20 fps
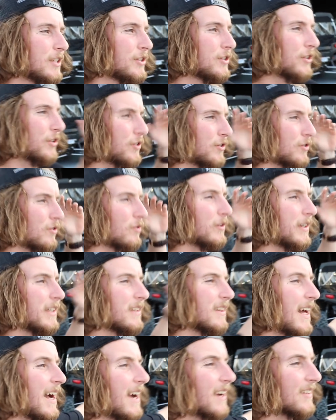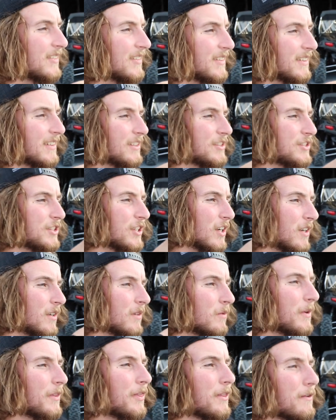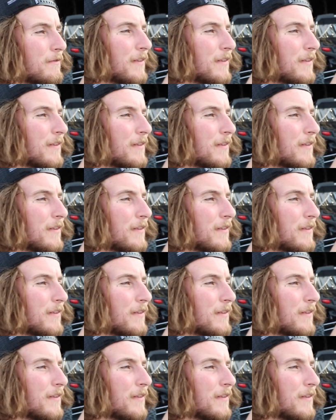just relaxing, chilling with the